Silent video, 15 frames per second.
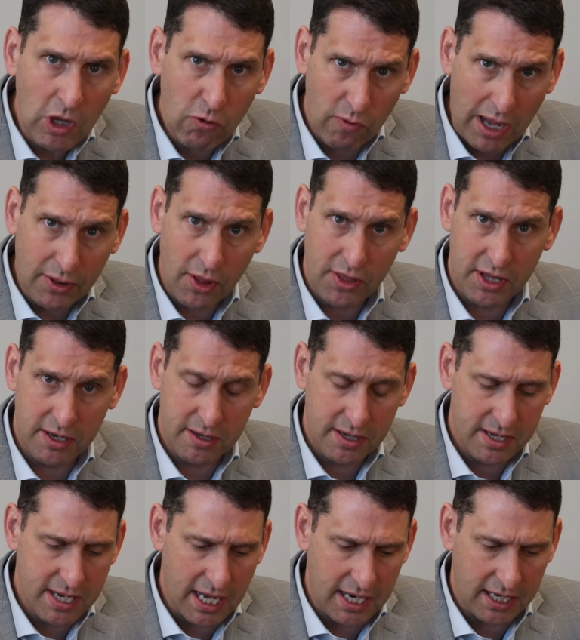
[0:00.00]
rather
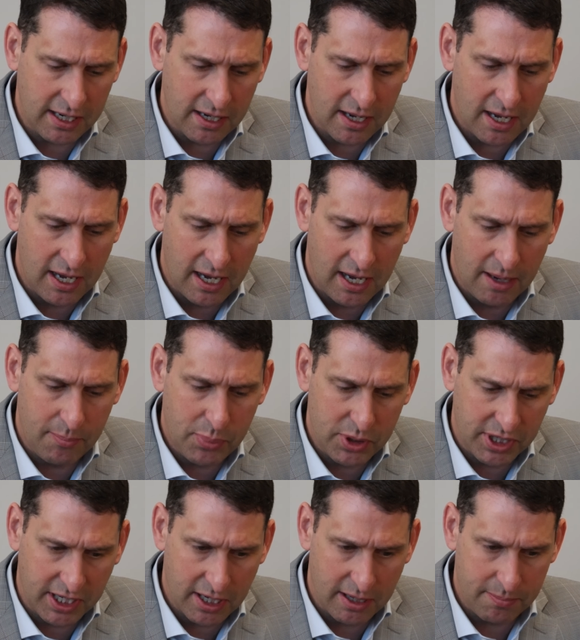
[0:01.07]
than
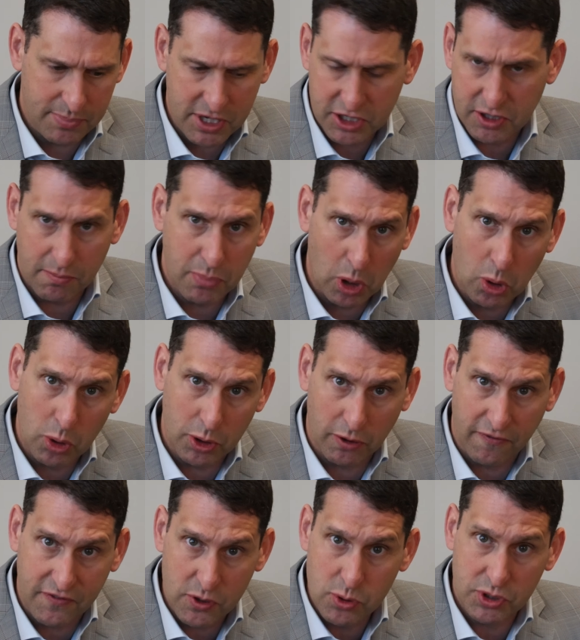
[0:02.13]
putting in a piece of bone
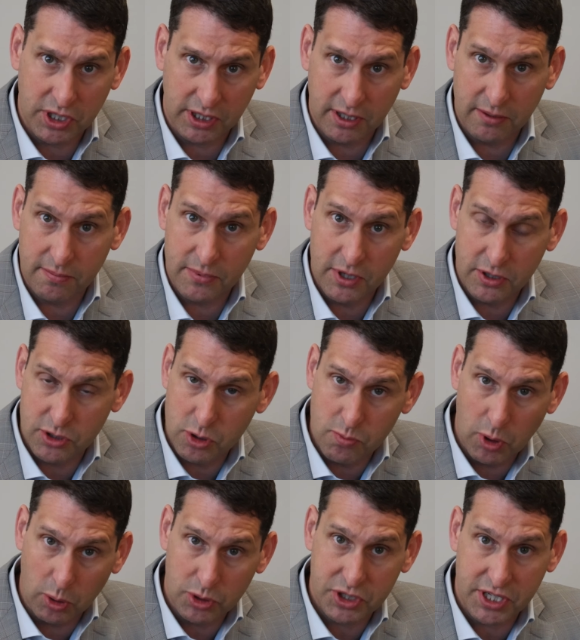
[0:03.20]
or fusing the two
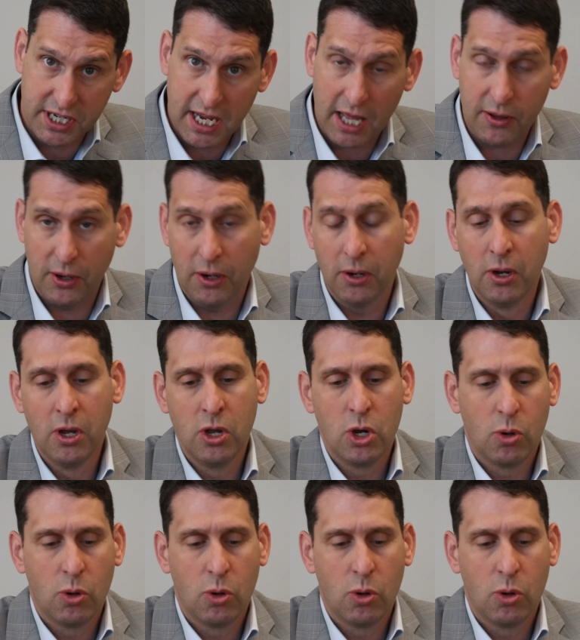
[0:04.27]
bones together,